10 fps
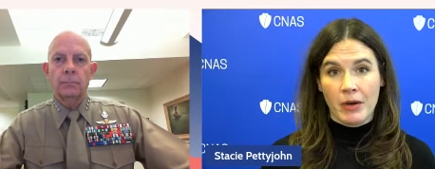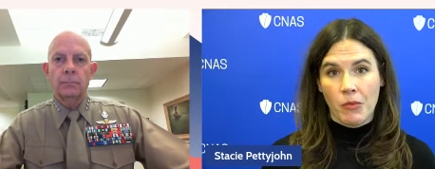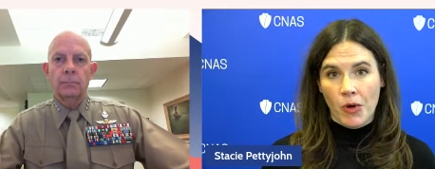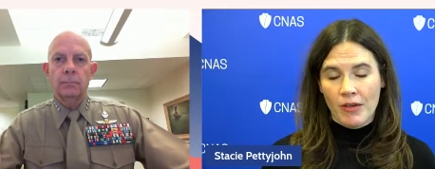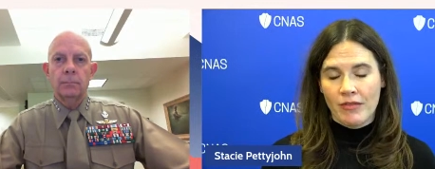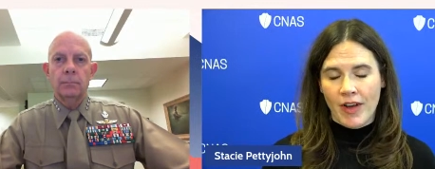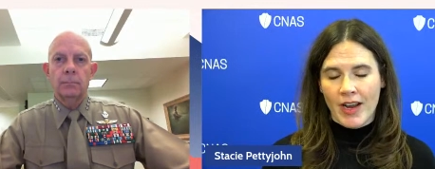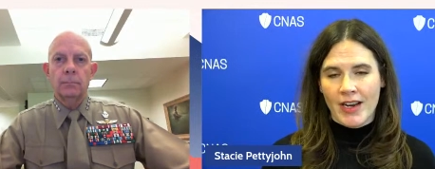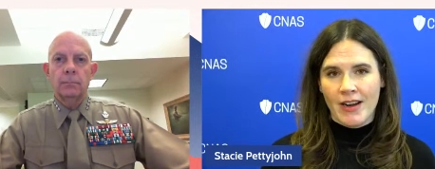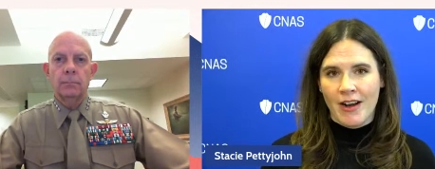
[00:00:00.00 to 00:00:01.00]
Speaker 1: war
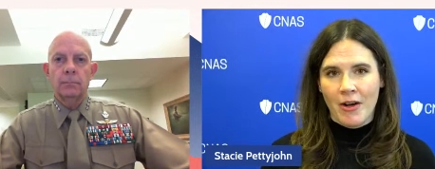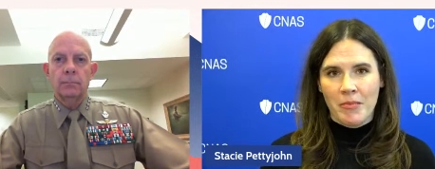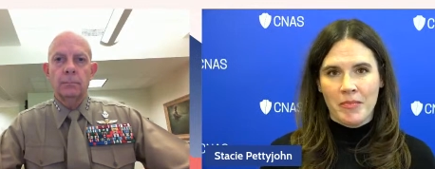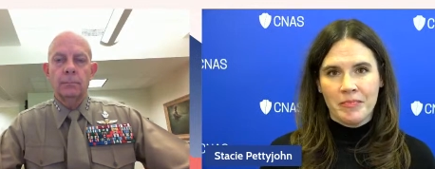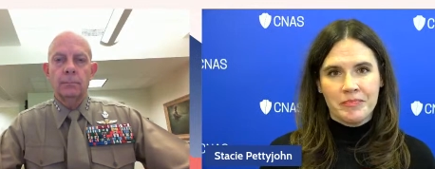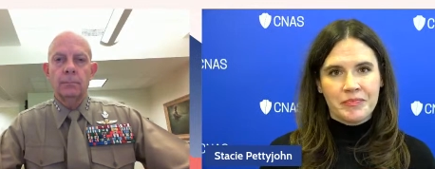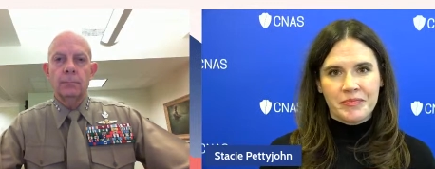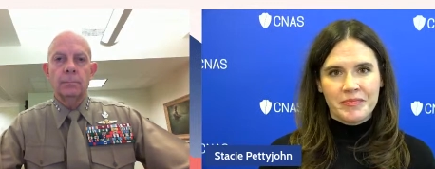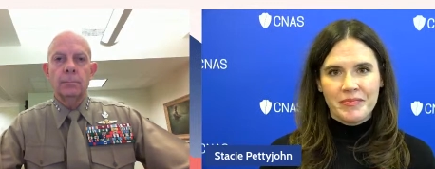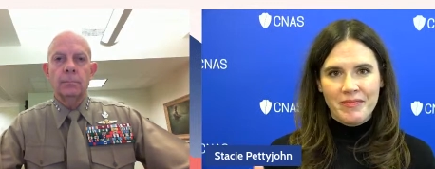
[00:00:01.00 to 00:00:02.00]
fight. How
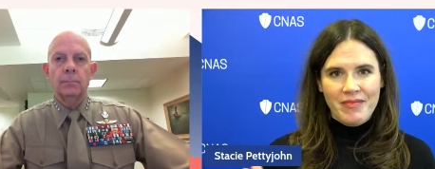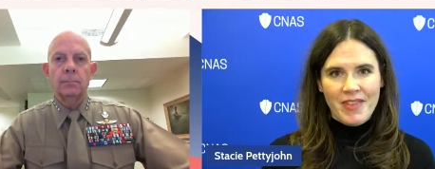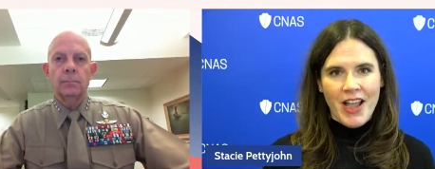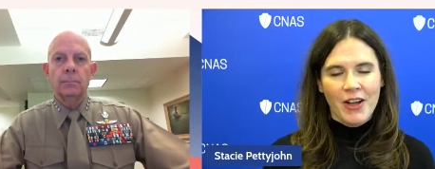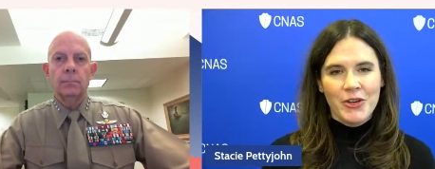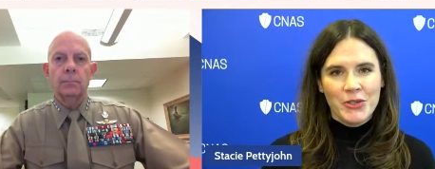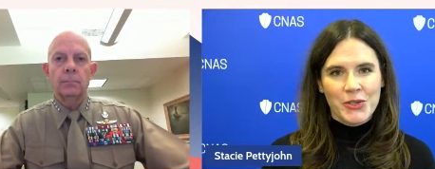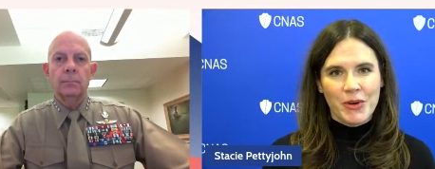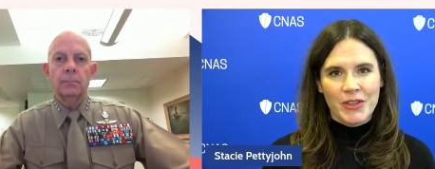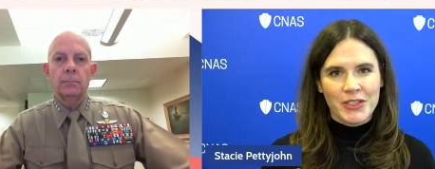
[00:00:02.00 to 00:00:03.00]
do you
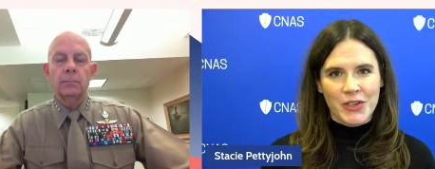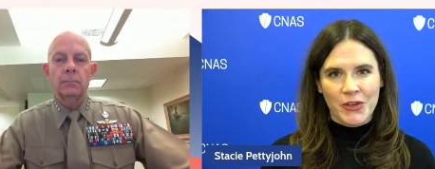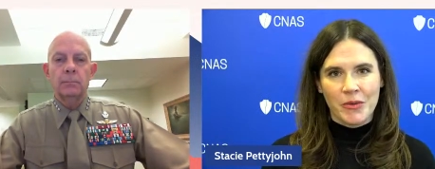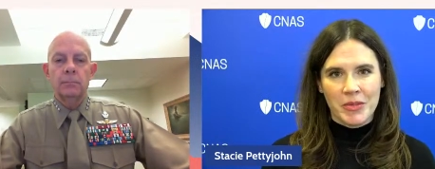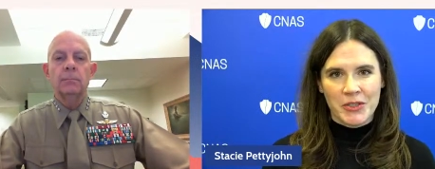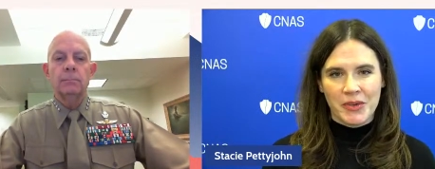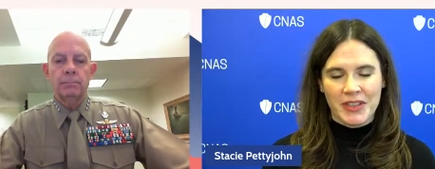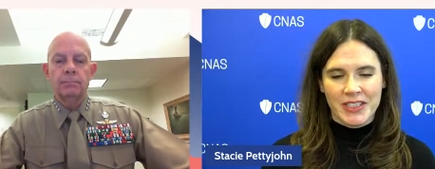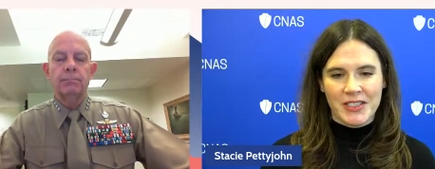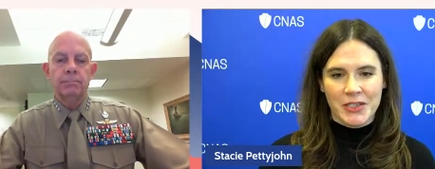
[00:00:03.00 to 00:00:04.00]
square the circle between
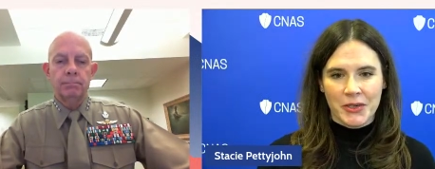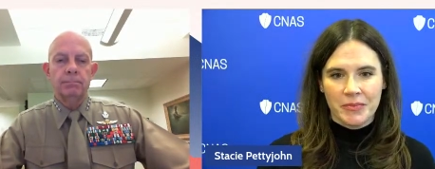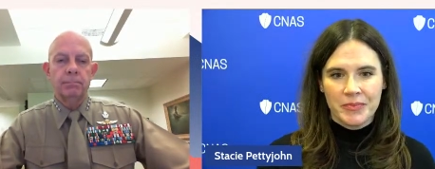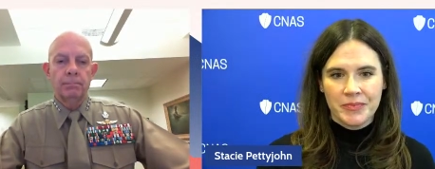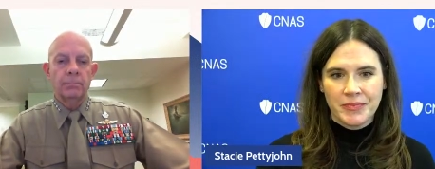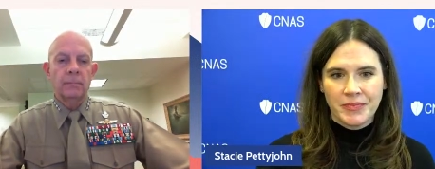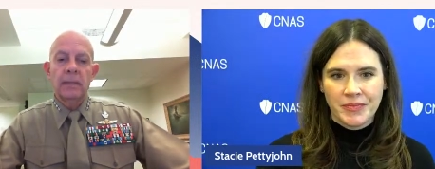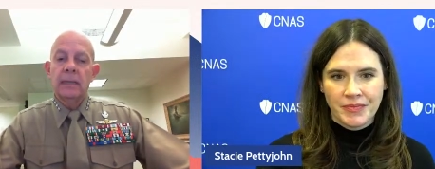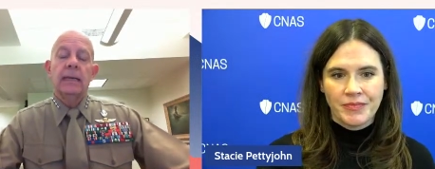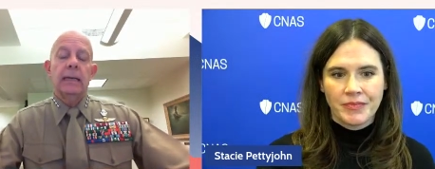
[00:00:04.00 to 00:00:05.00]
these two?
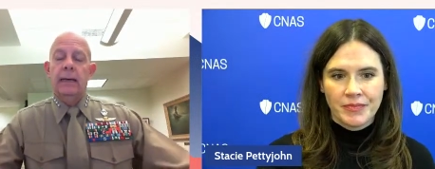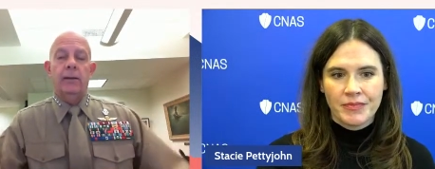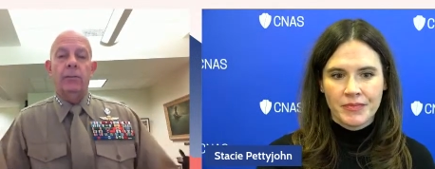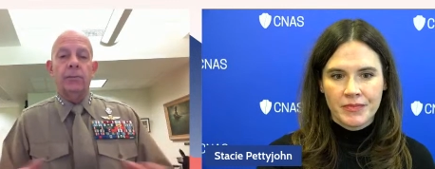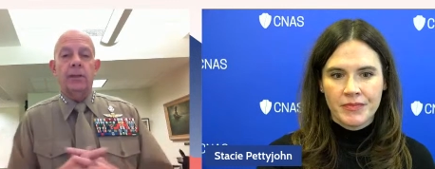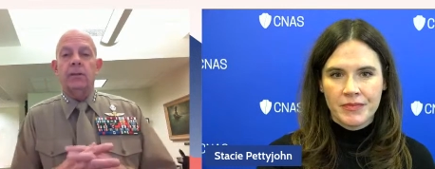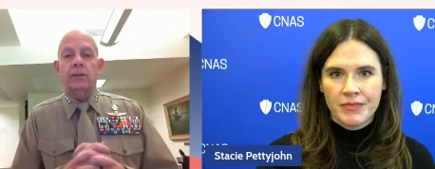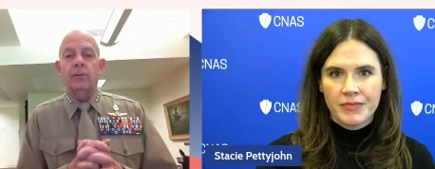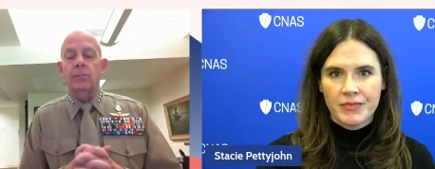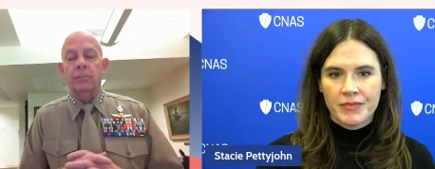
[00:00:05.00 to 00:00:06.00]
Speaker 2: I don't
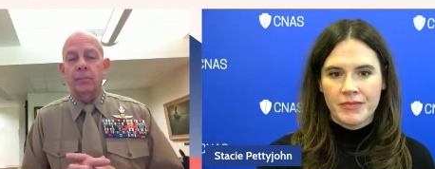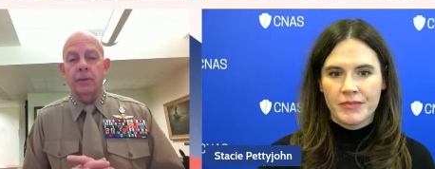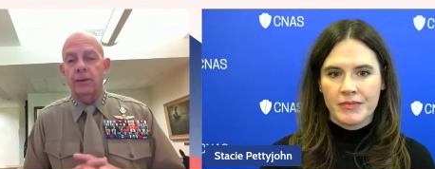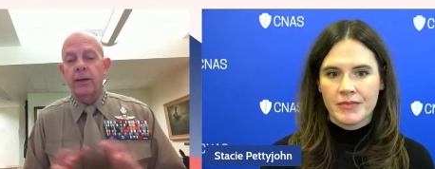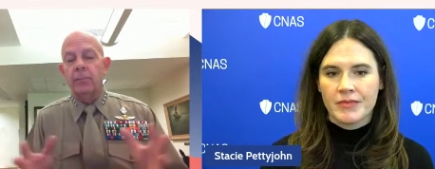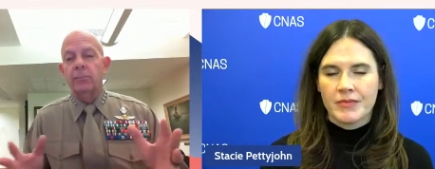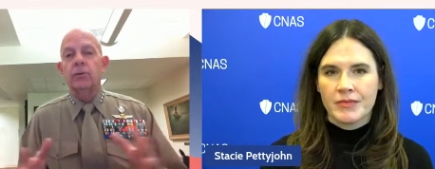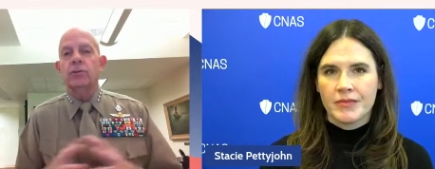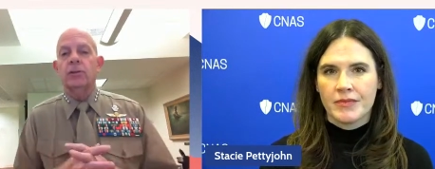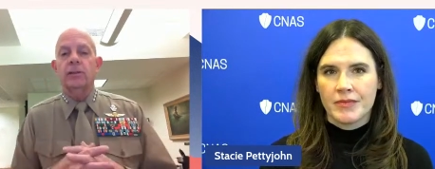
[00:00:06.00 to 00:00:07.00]
think they're not
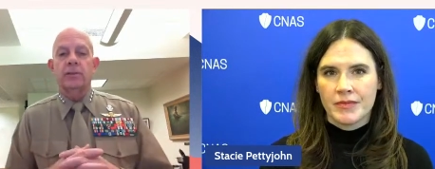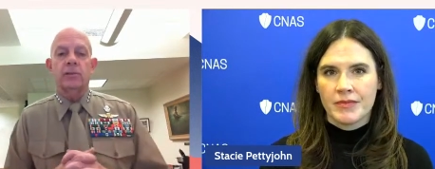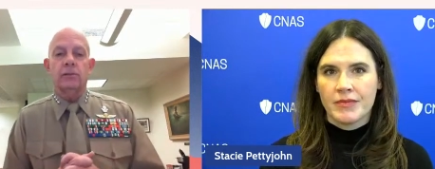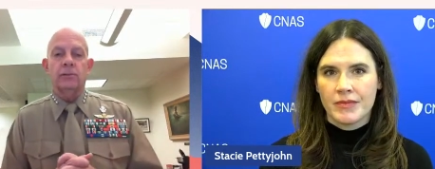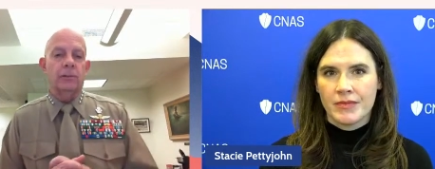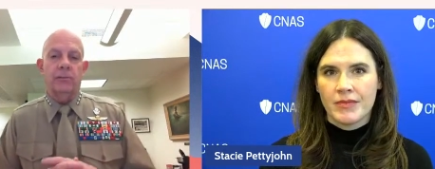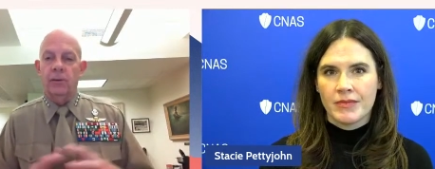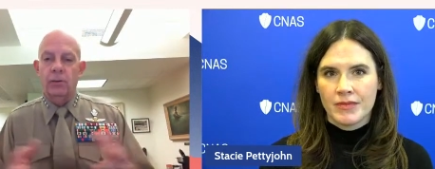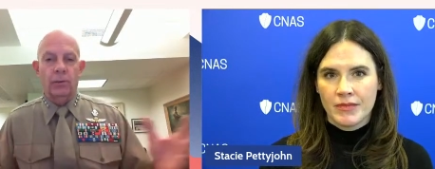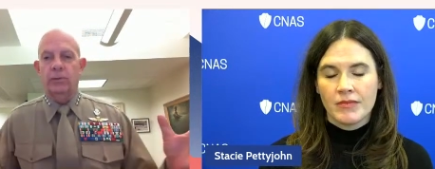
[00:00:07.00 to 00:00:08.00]
mutually
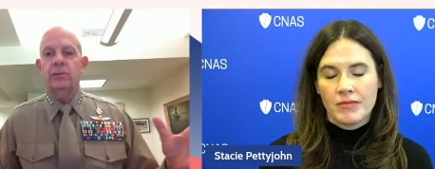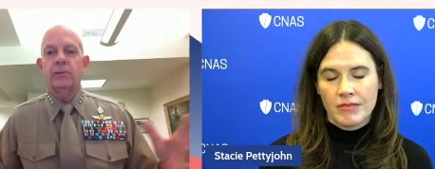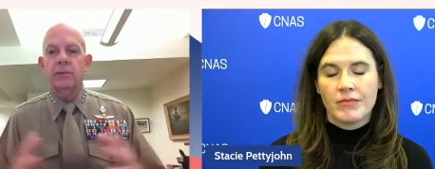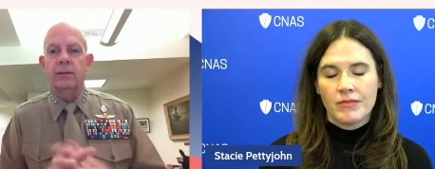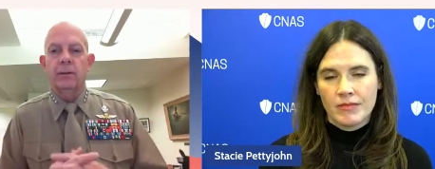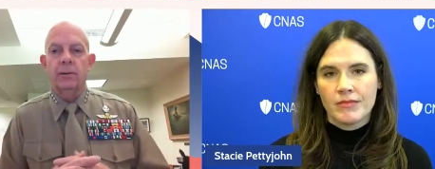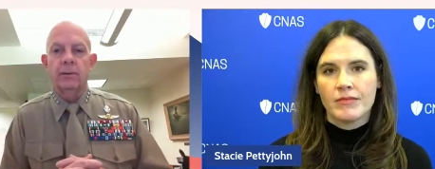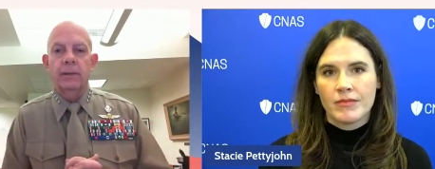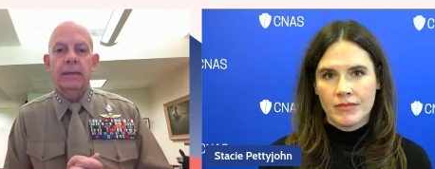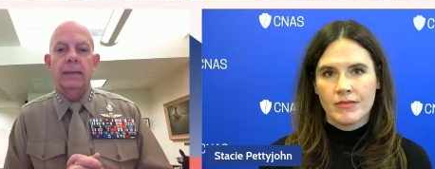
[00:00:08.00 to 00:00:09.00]
exclusive, of course, no.
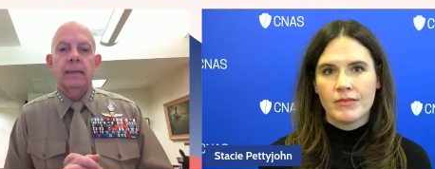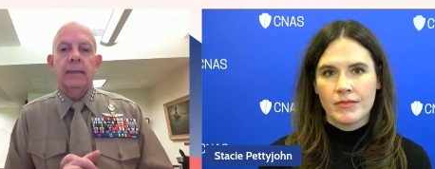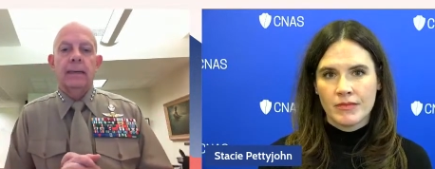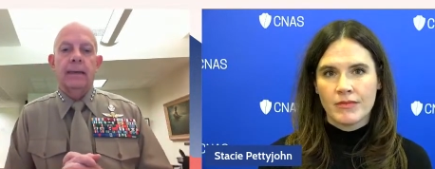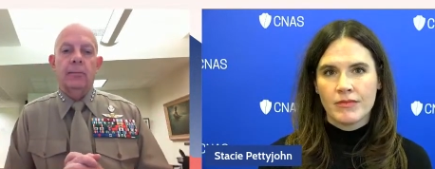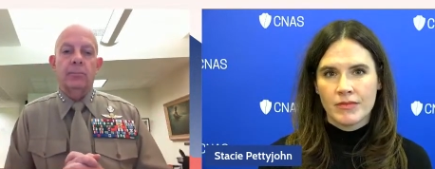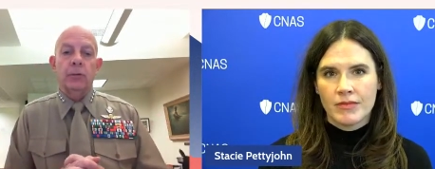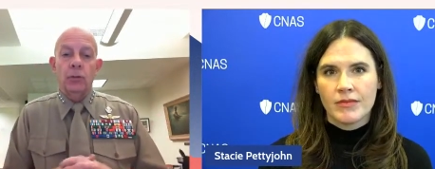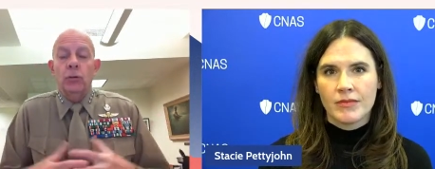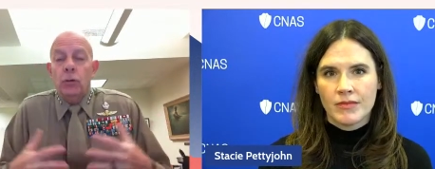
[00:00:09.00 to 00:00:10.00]

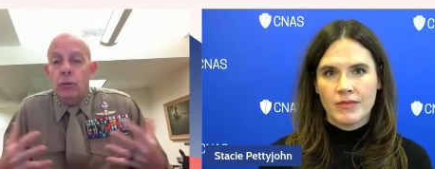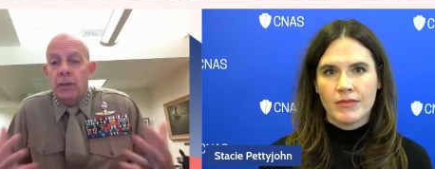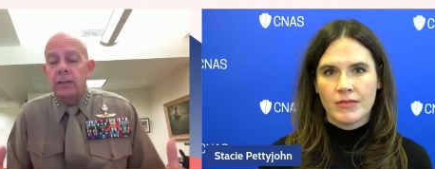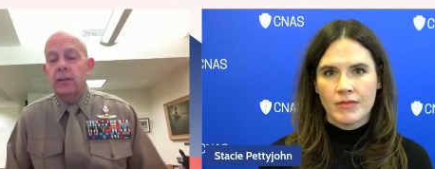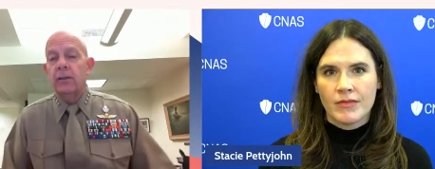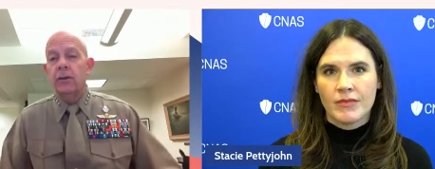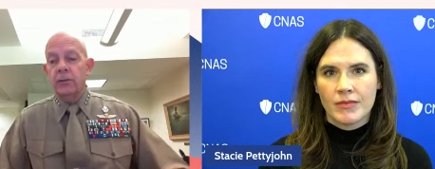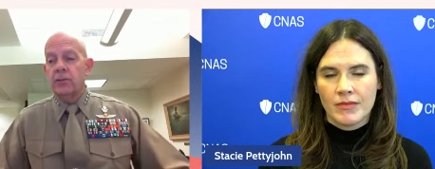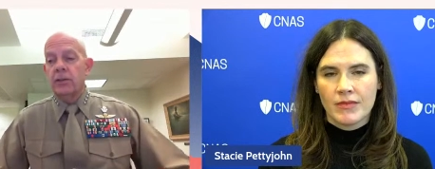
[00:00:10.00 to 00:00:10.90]
You do need to know, the